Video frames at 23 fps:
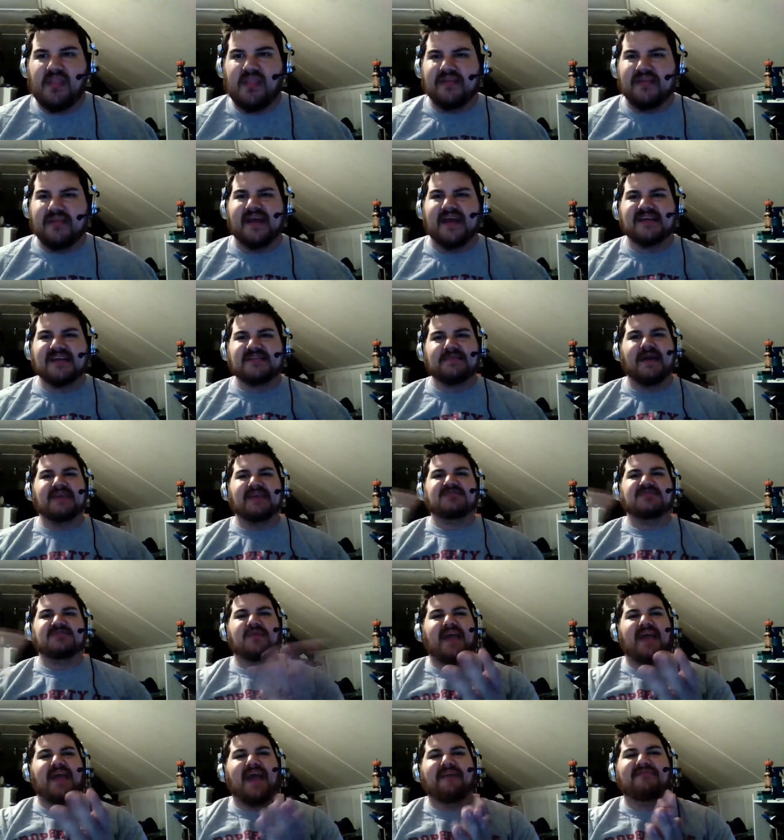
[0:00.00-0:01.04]
next match,
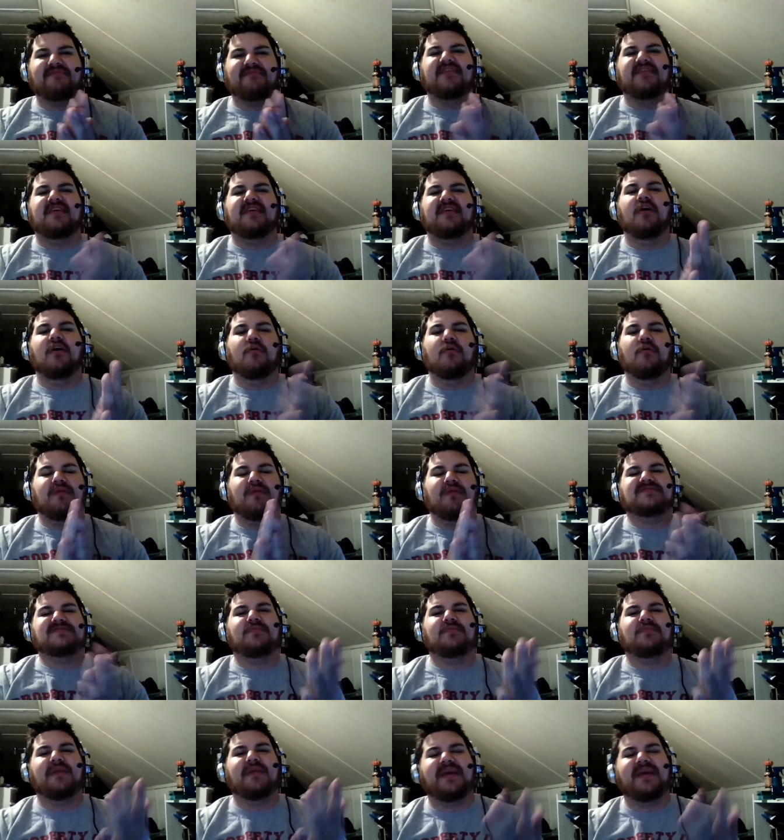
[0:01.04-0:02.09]
we have the
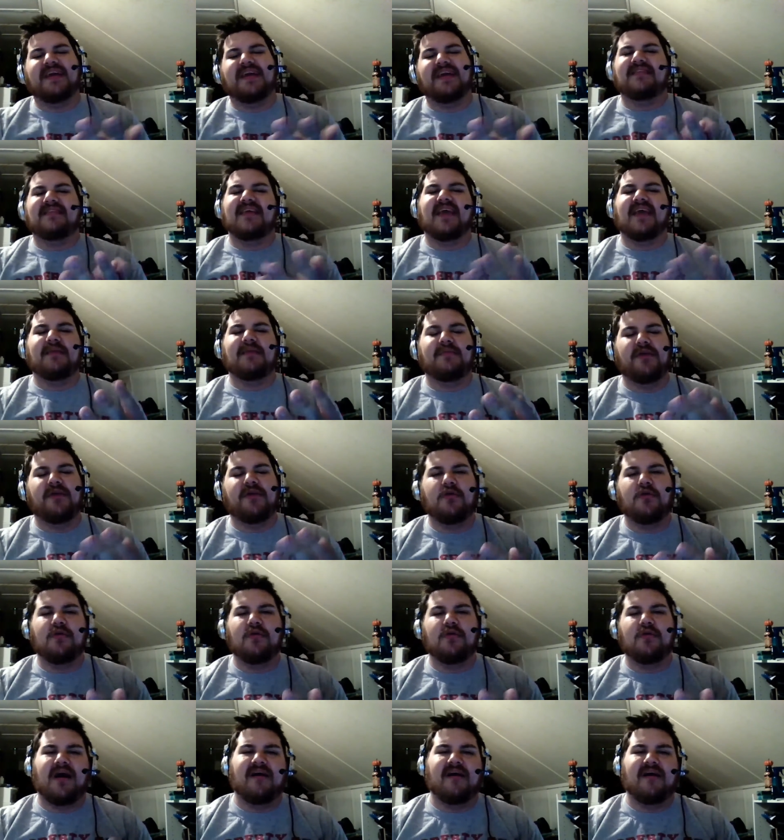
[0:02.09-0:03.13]
WrestleMania debut of